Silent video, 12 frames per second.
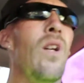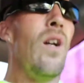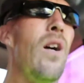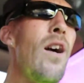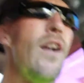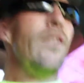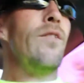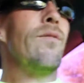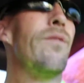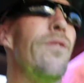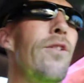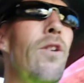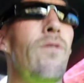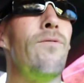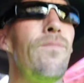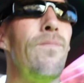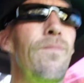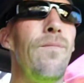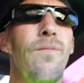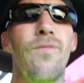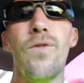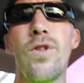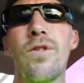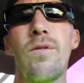Alright, so
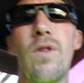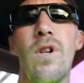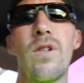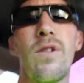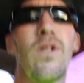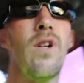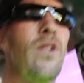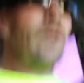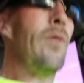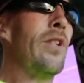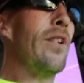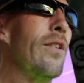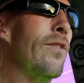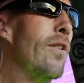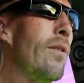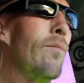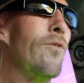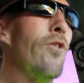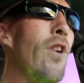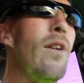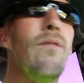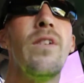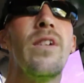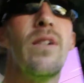first of all, sorry because I'm
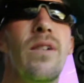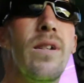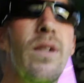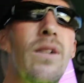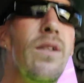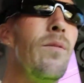driving and it